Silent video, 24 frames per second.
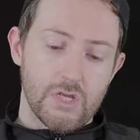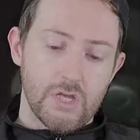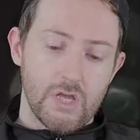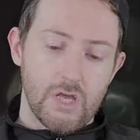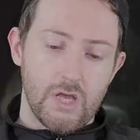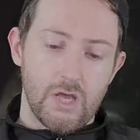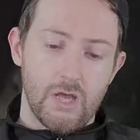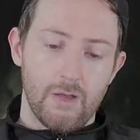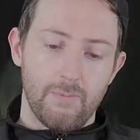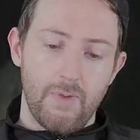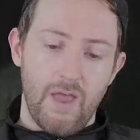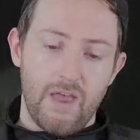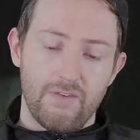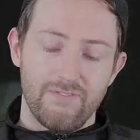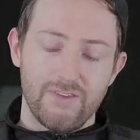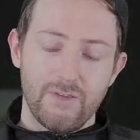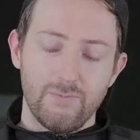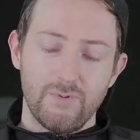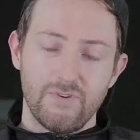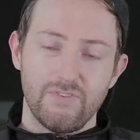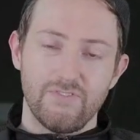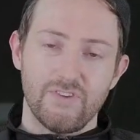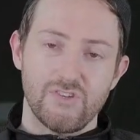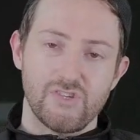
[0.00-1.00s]
Having
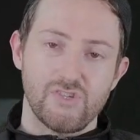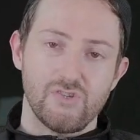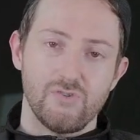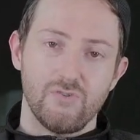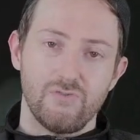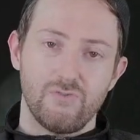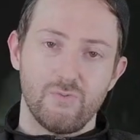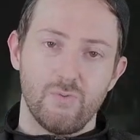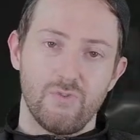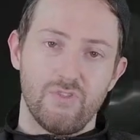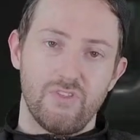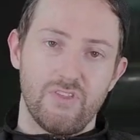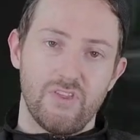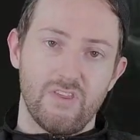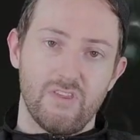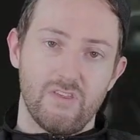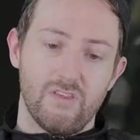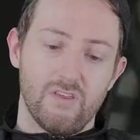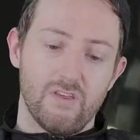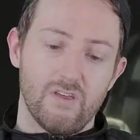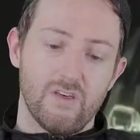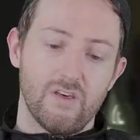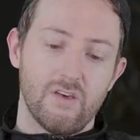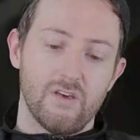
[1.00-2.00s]
a bit of issues with
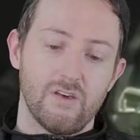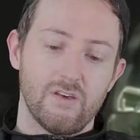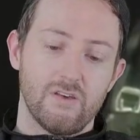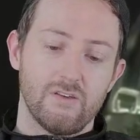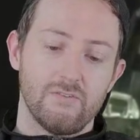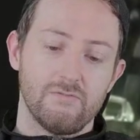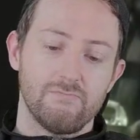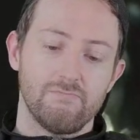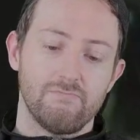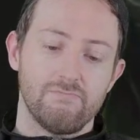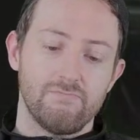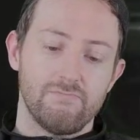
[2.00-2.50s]
the